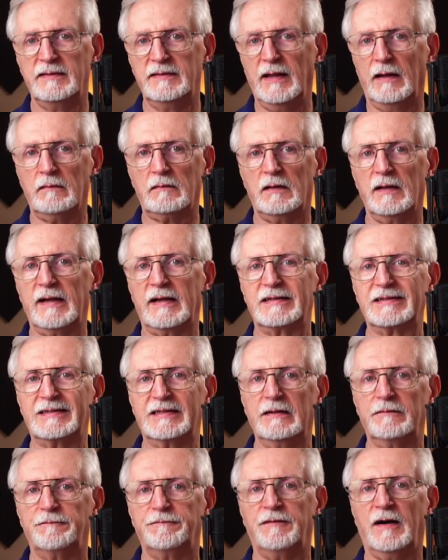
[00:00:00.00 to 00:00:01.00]
Now click
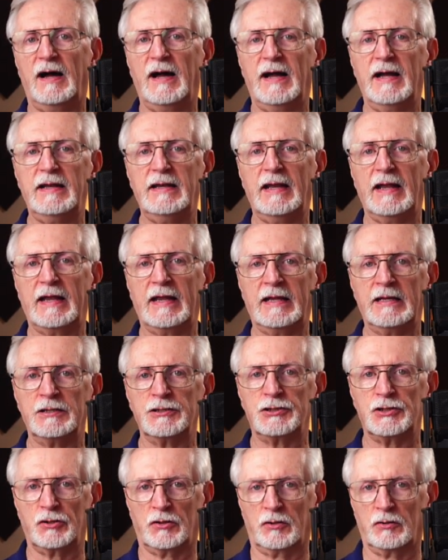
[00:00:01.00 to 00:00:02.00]
Define
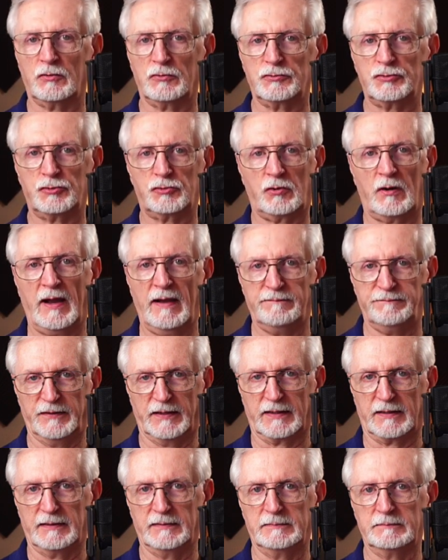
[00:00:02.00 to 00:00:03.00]
Internal
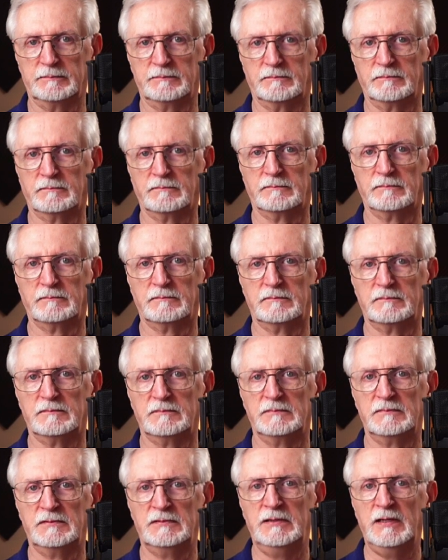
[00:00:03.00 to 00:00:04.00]
Traffic.
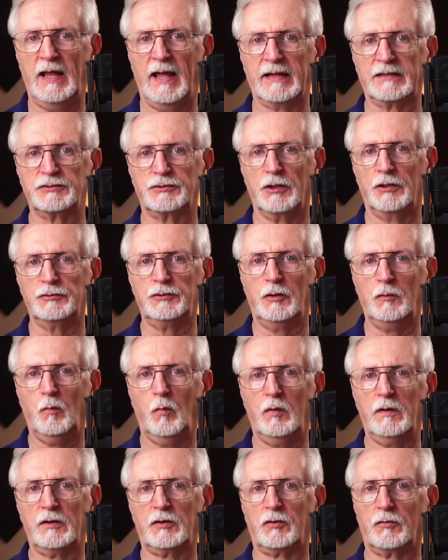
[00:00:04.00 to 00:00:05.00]
Next,
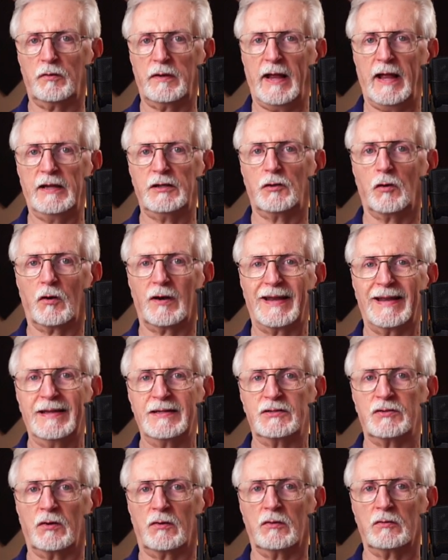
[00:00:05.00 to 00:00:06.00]
you'll want to create your
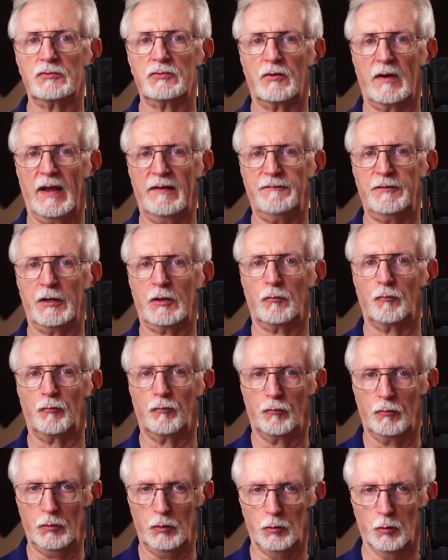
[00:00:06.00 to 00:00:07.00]
internal traffic
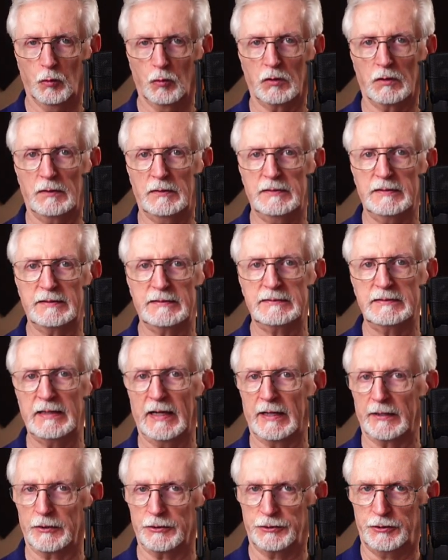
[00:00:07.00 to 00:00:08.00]
rule.
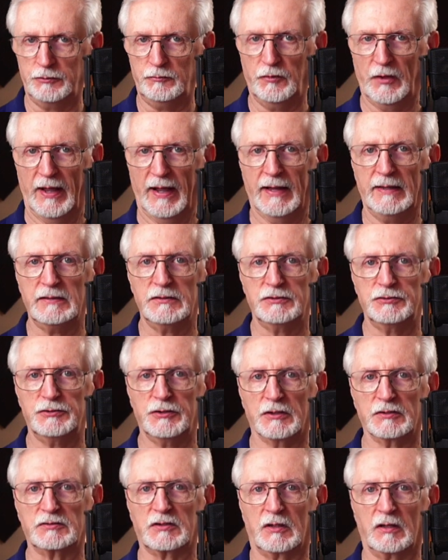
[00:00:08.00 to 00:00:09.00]
Now to do that,
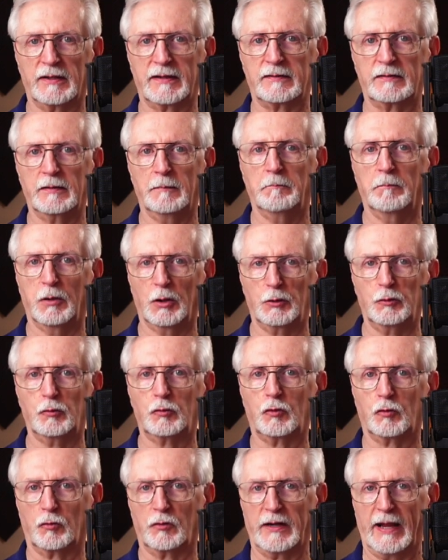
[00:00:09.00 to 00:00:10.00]
just click the
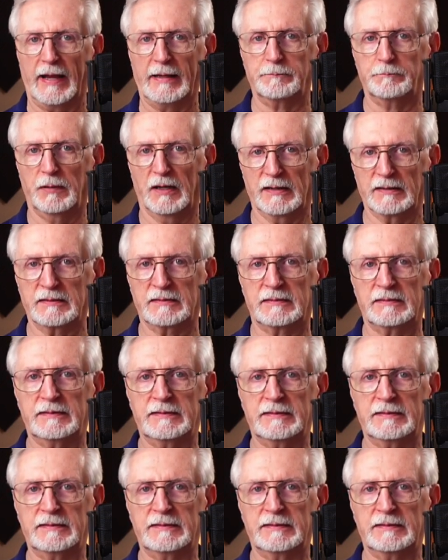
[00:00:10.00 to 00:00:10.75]
blue Create button.